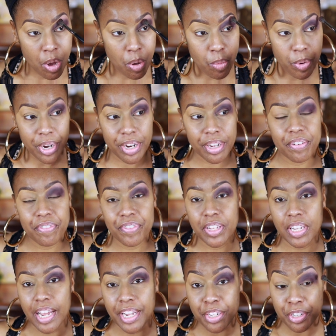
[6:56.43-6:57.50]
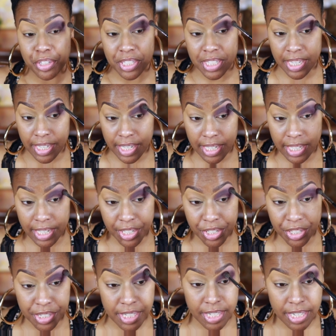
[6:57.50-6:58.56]
where it'll feel like you're tickling
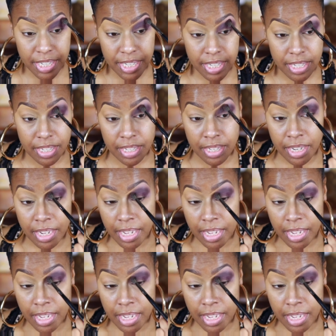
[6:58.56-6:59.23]
your skin.